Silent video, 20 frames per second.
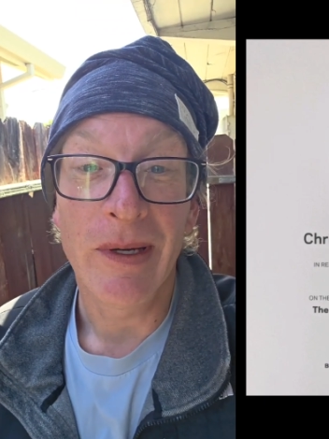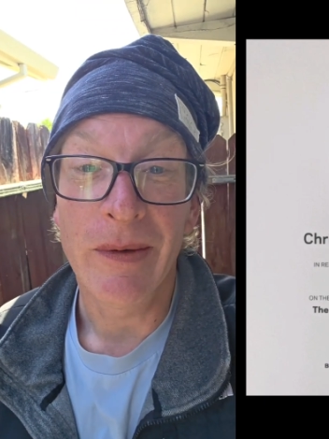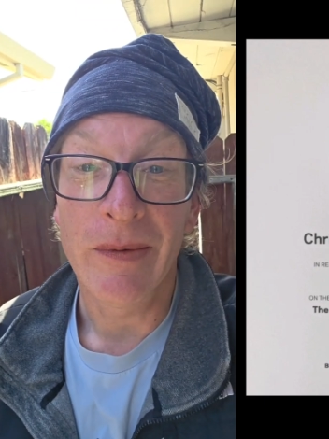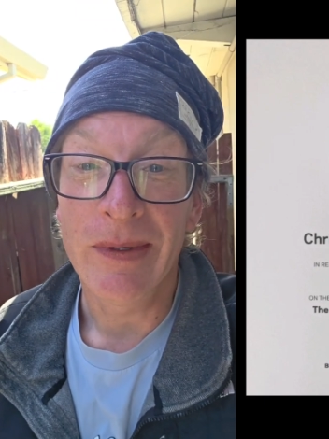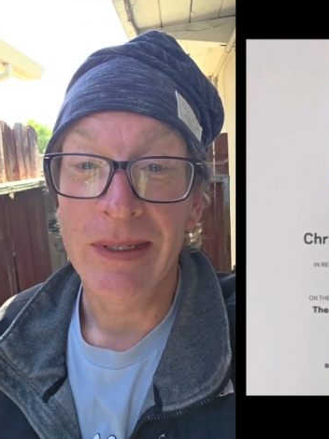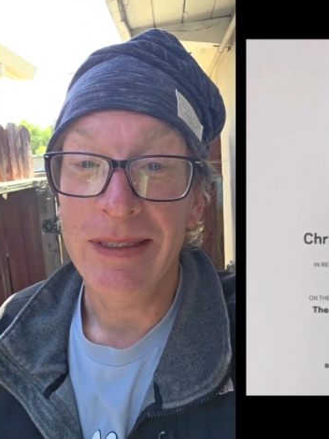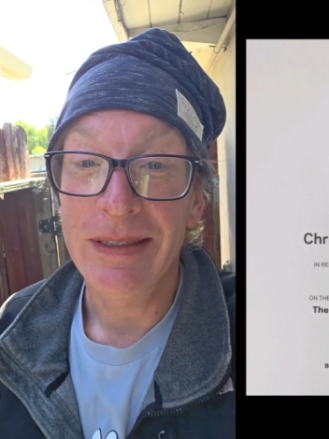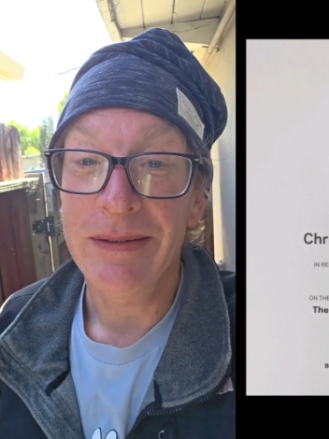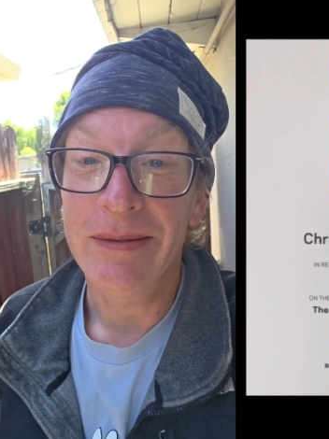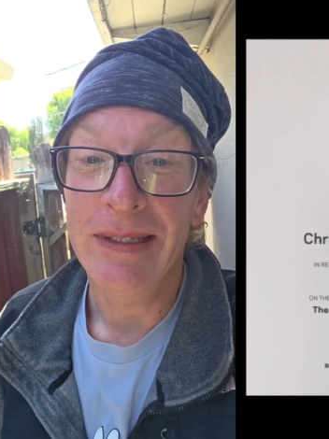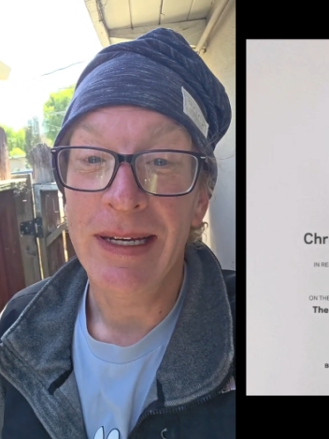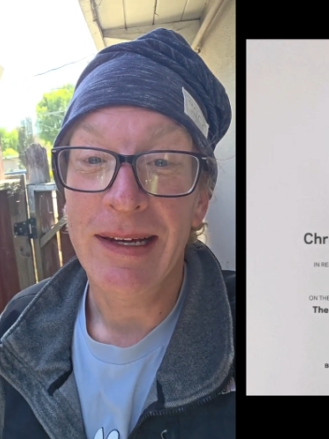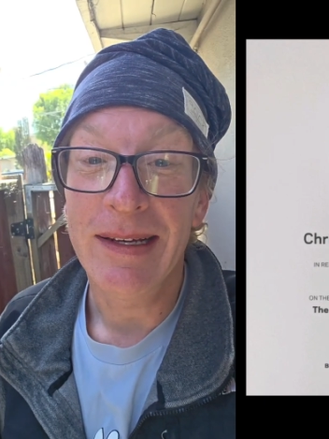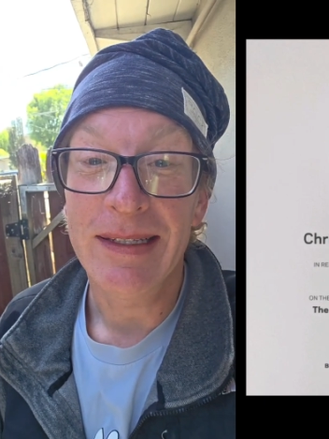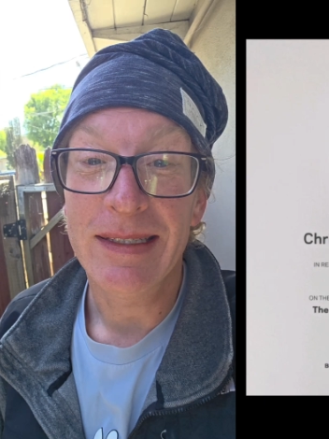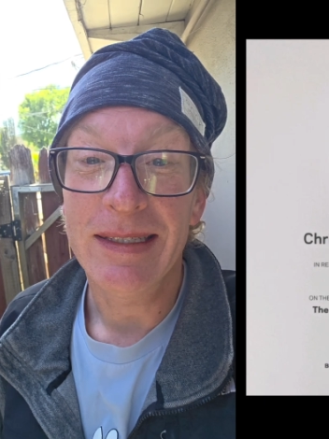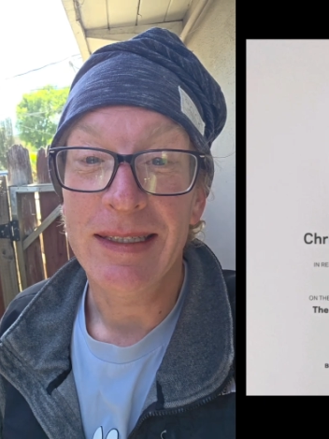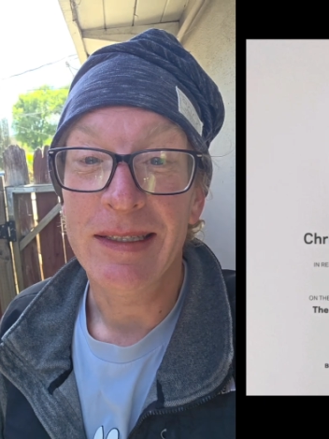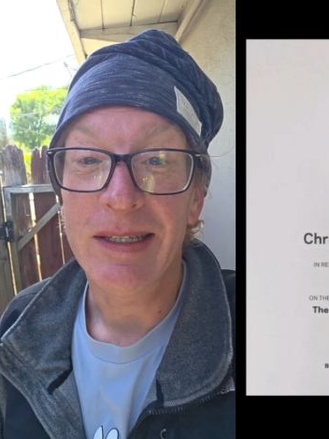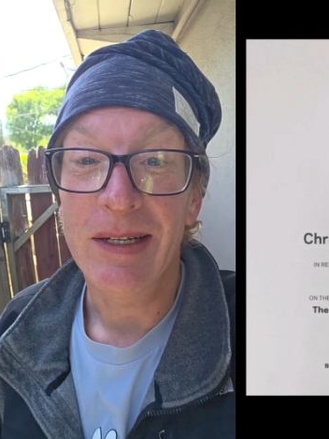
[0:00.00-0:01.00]
it once when I
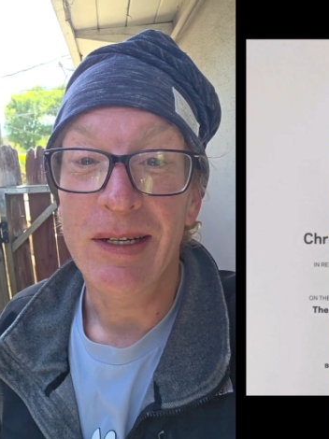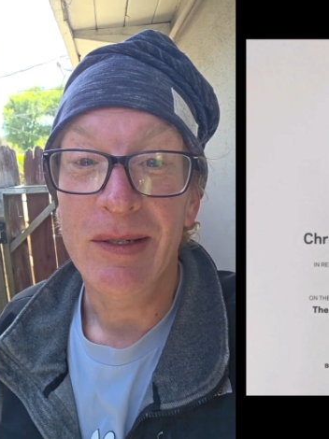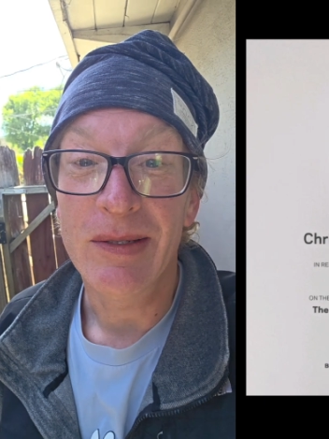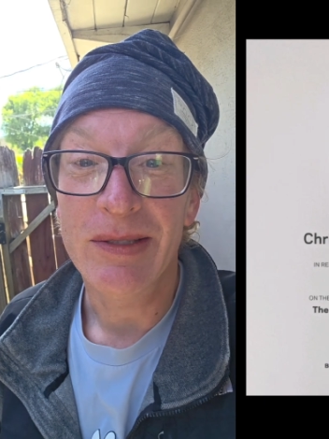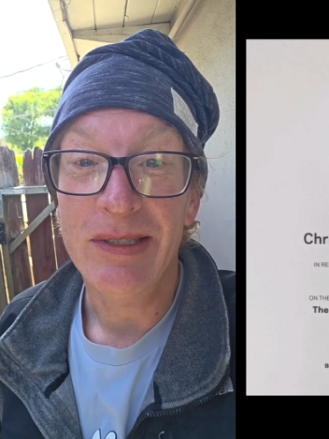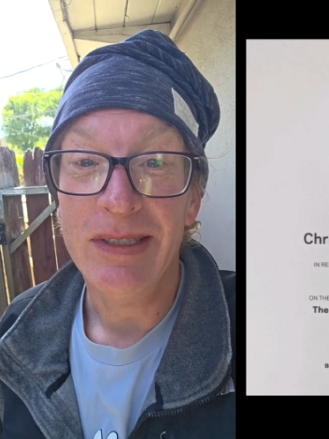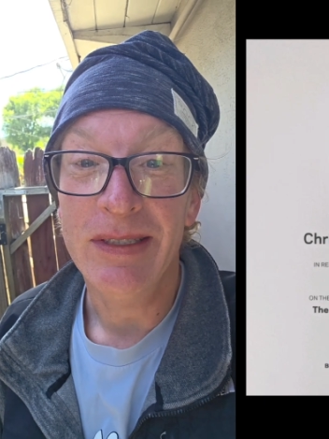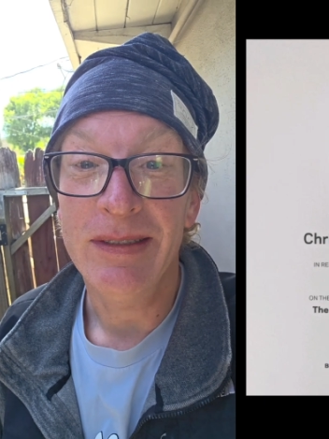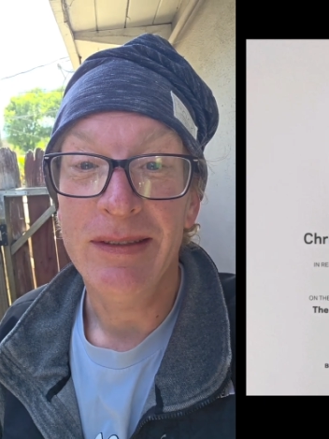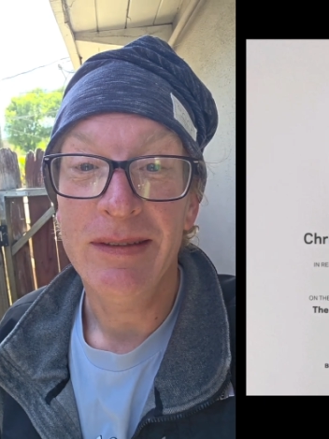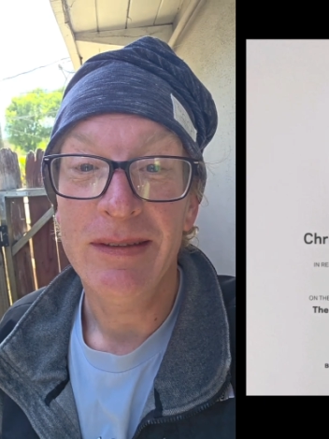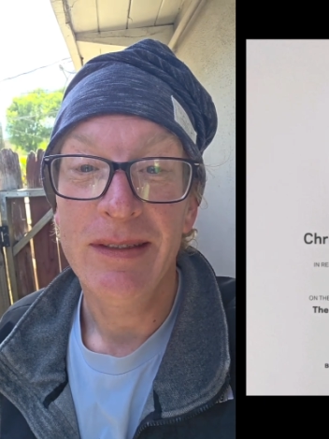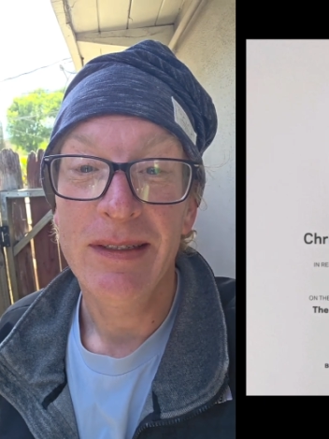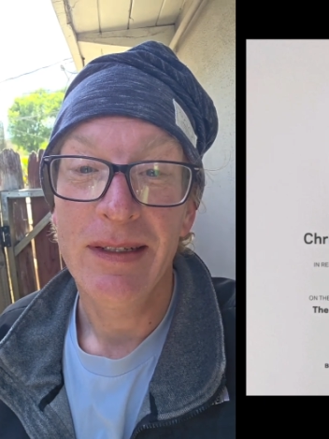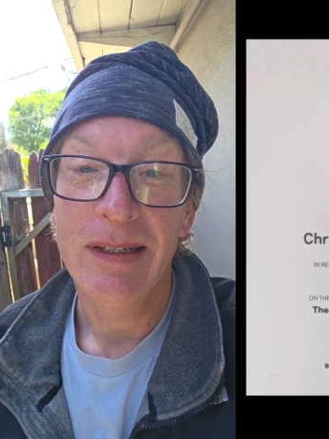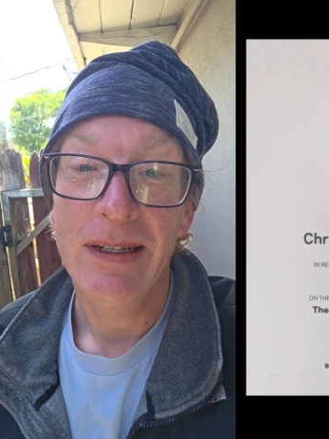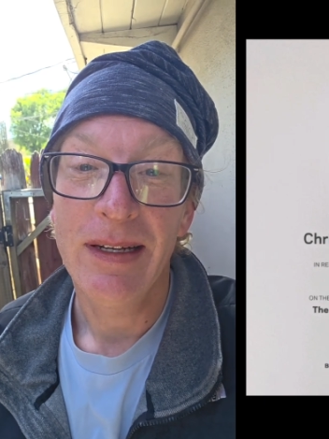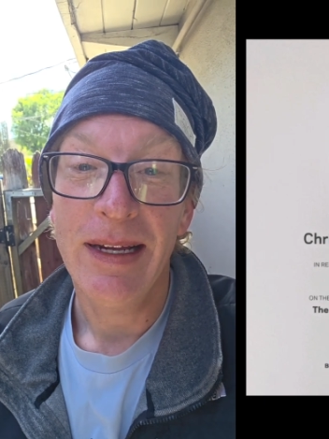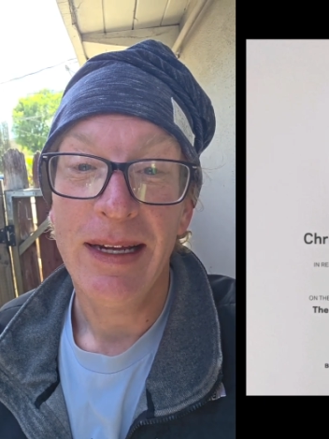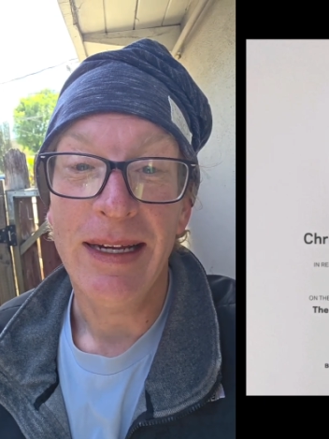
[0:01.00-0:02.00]
was at the ocean,
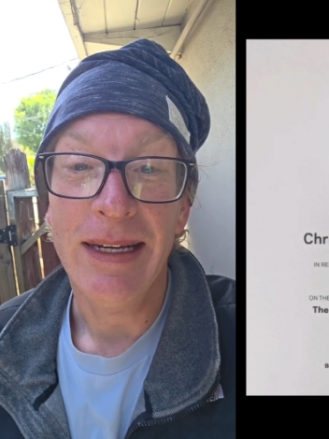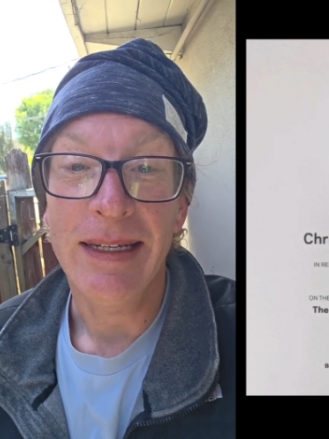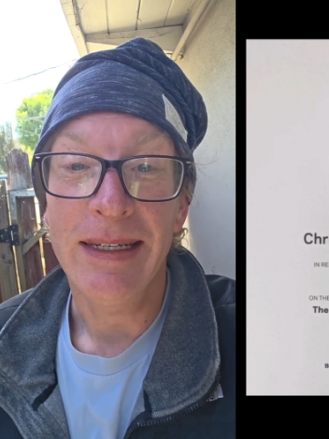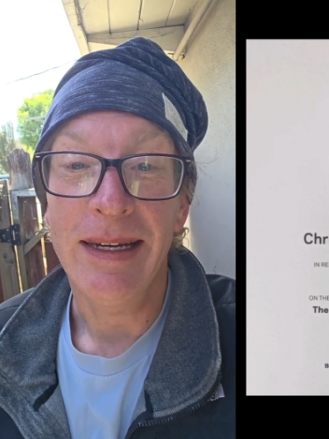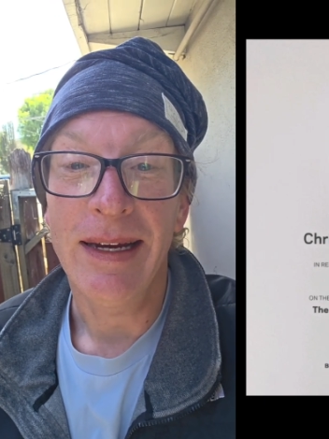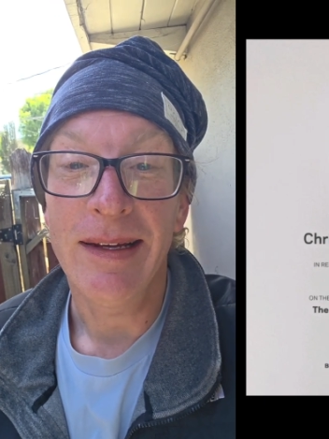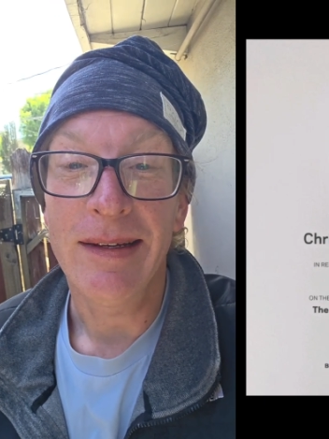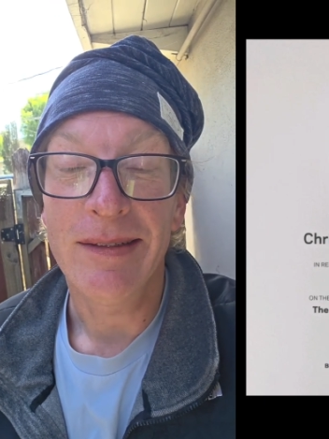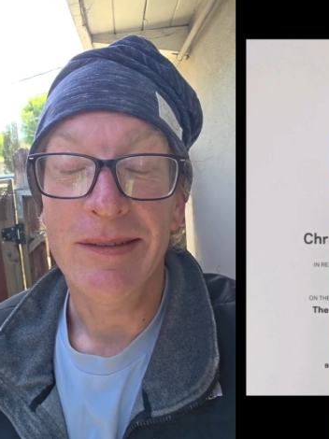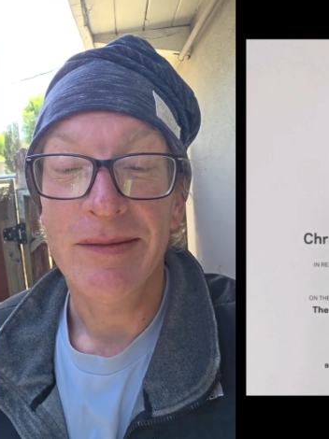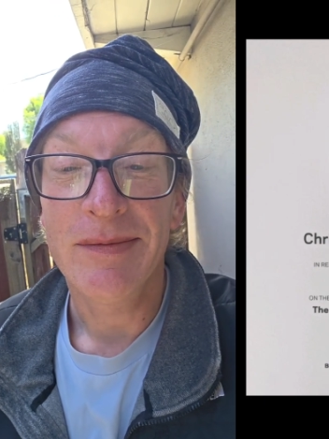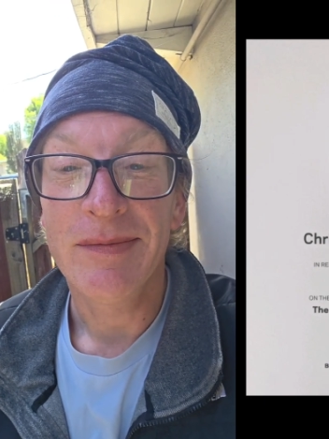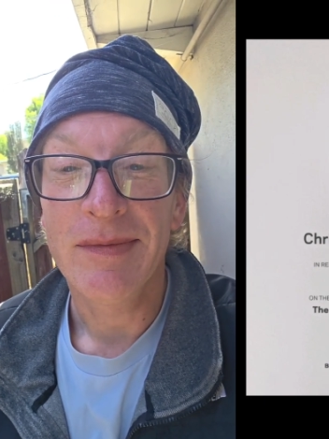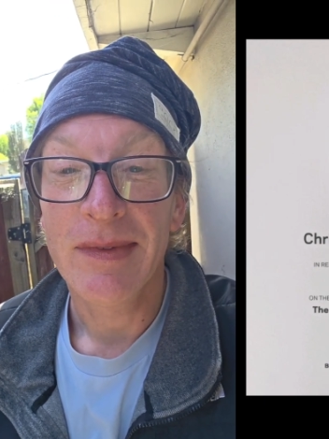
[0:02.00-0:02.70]
hanging out.